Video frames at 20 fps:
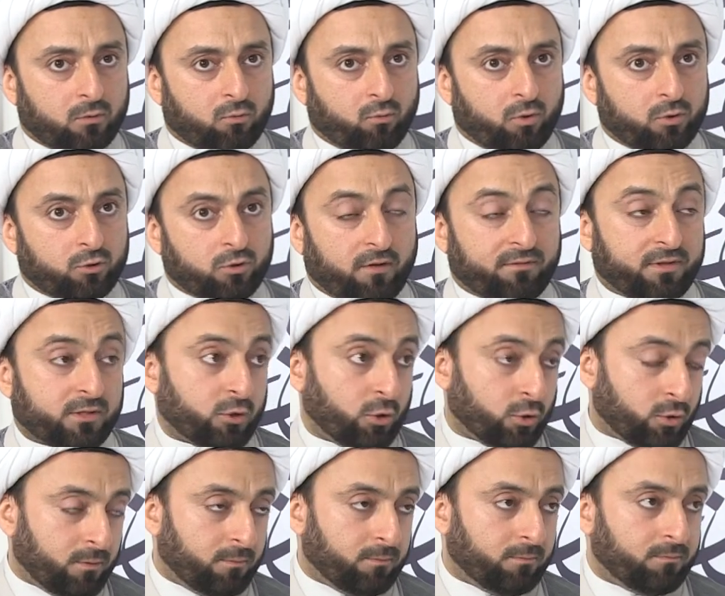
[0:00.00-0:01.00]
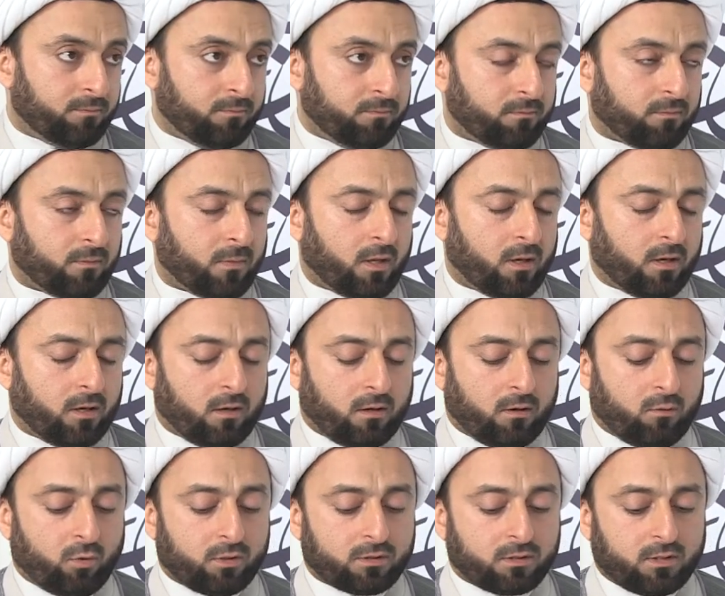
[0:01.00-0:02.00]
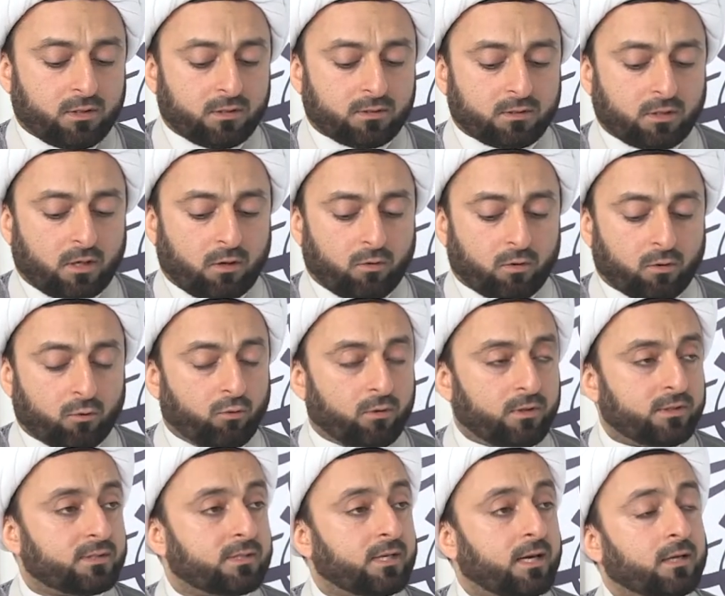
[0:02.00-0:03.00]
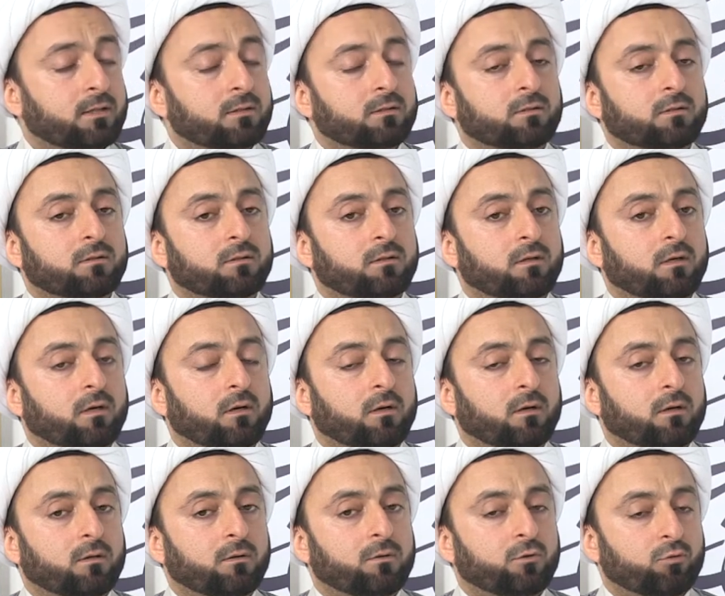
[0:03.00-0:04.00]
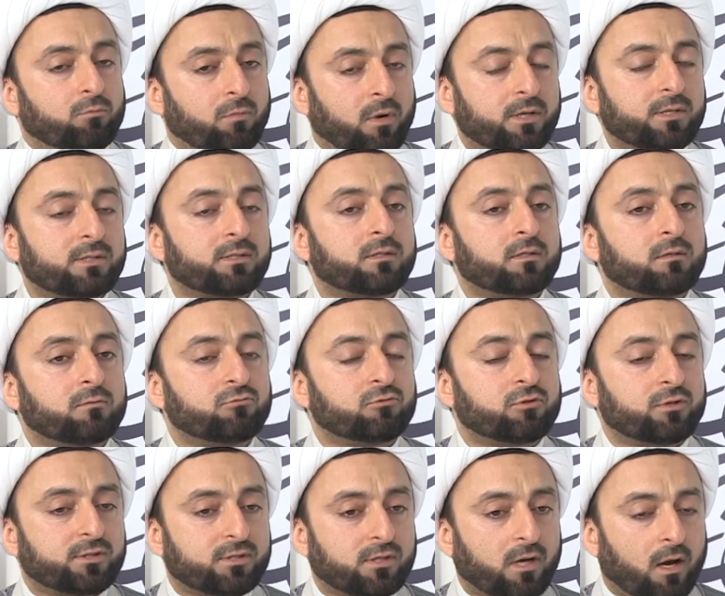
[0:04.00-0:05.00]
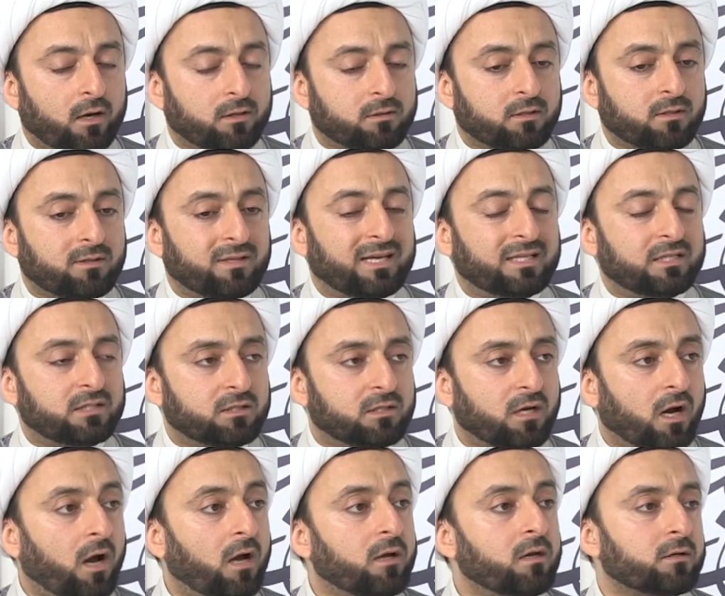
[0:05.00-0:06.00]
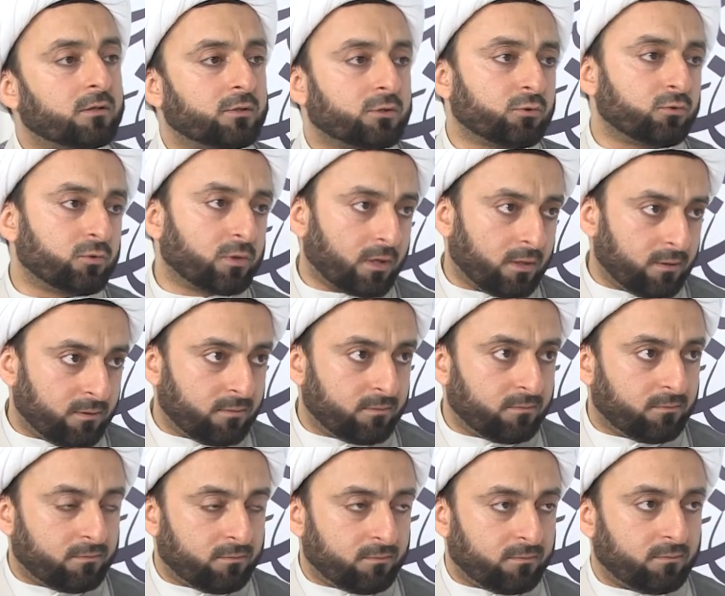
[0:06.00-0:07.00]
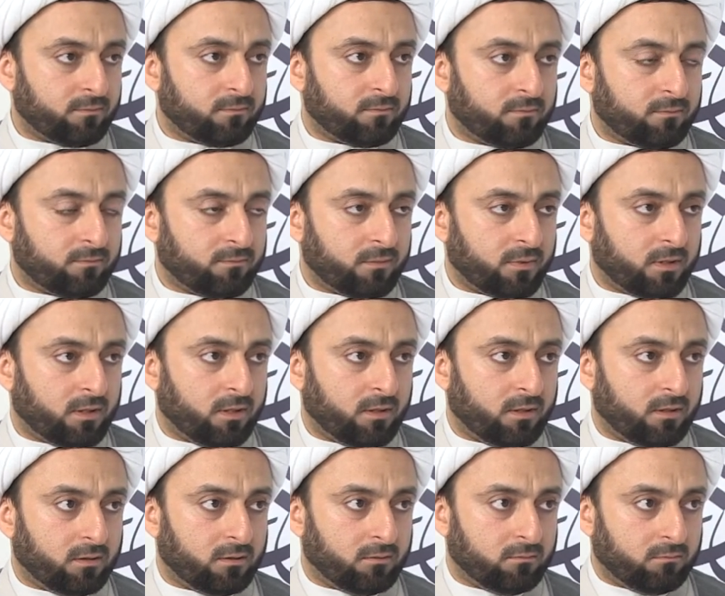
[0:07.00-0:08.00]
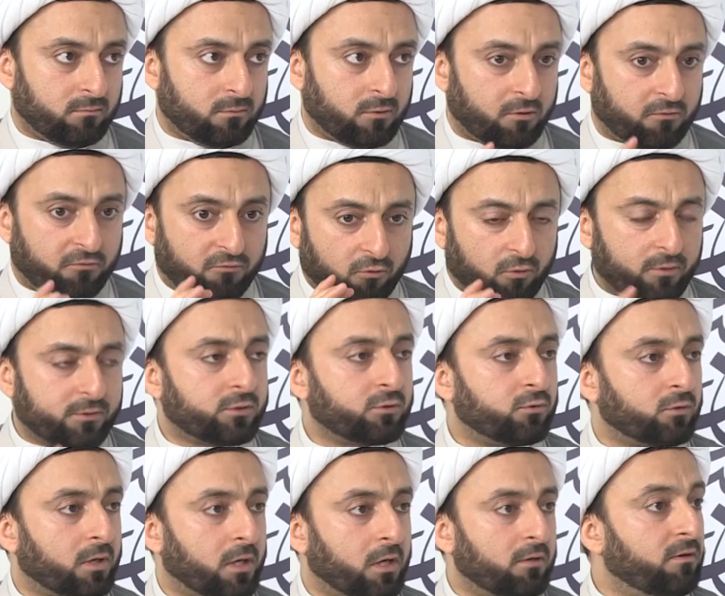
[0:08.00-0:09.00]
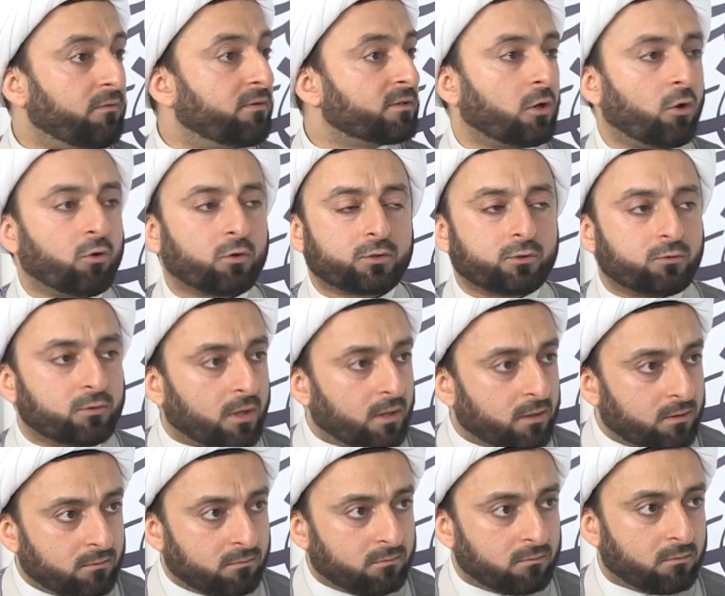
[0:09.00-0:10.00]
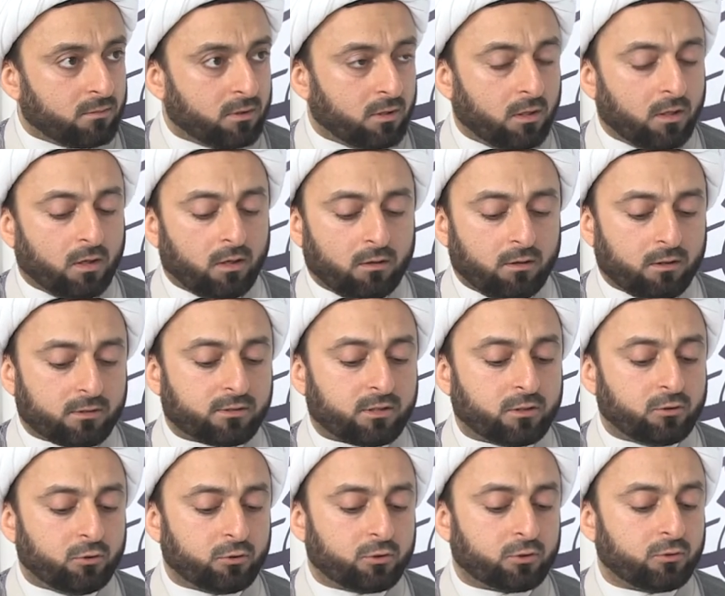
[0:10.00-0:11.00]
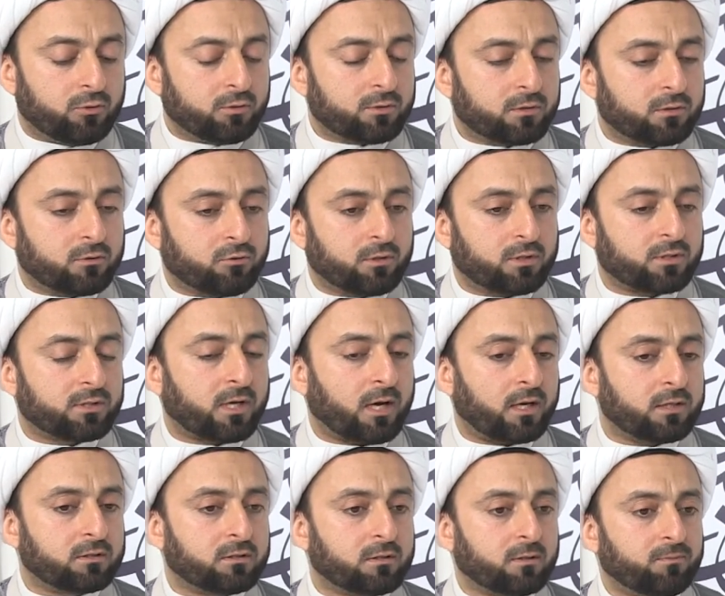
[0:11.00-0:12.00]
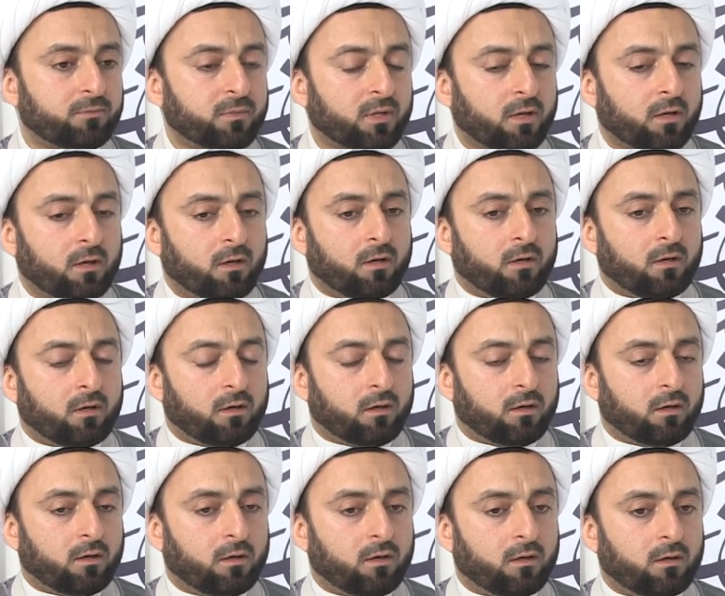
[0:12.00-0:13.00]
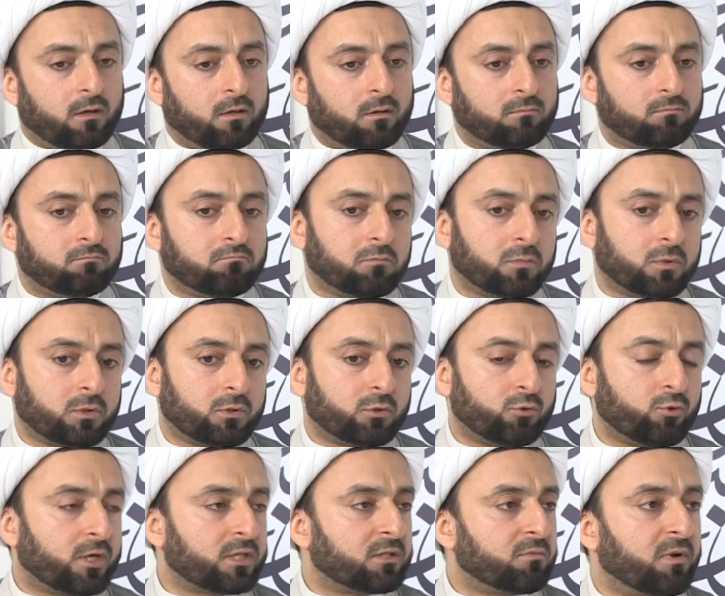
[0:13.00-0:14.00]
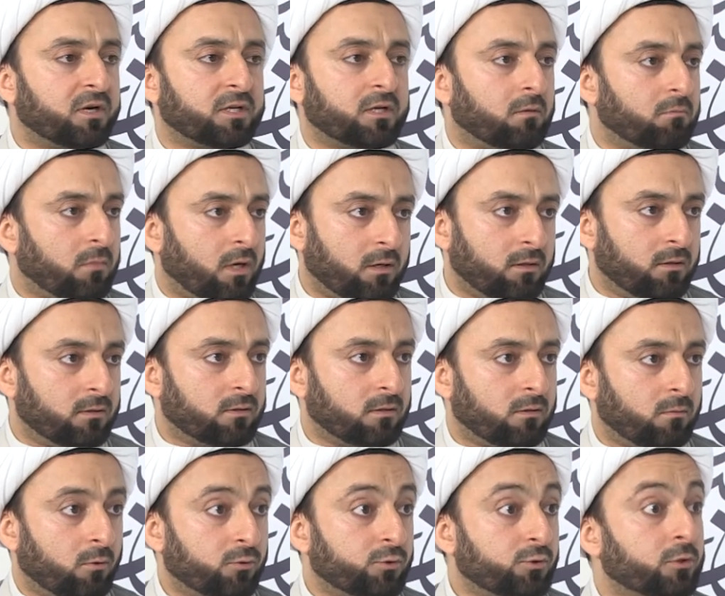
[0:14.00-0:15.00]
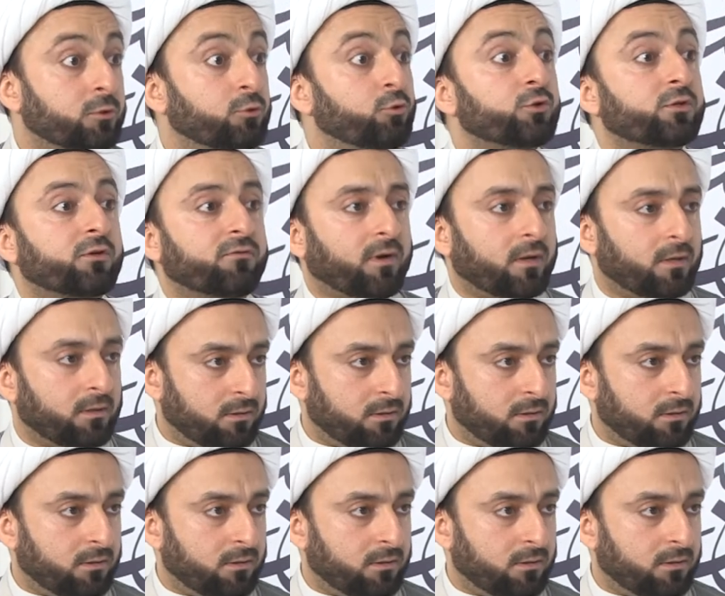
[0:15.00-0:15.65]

We don't have this hukum. Uh, what is our rule is that you must recite the entire surah, um, a full surah, even if it's a long surah. Let's say you choose to recite uh, Surah Maryam or Surah Yusuf